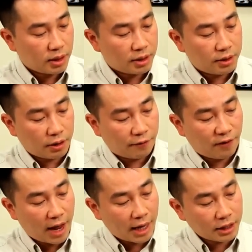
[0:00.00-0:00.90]
You got your
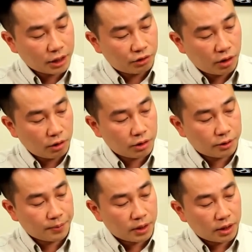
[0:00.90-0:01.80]
flash controls.
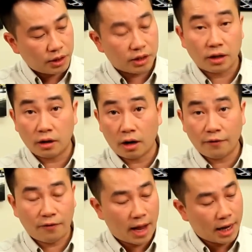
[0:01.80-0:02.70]
You can turn on the
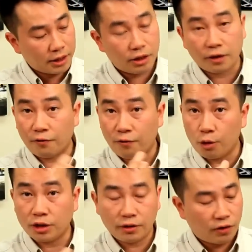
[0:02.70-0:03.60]
flash, you can
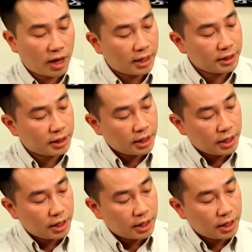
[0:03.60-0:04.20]
force the flash,